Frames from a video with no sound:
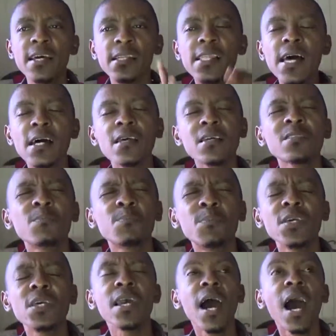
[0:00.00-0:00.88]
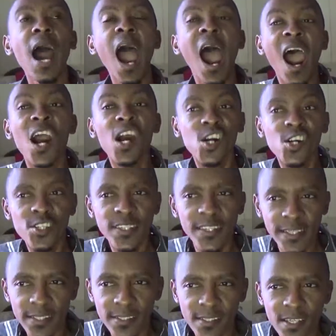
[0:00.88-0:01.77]
Let us be
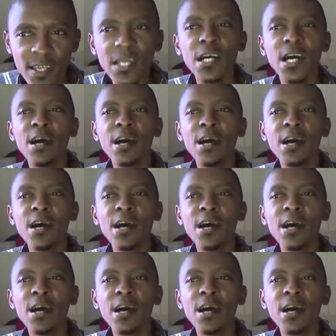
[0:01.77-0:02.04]
ardent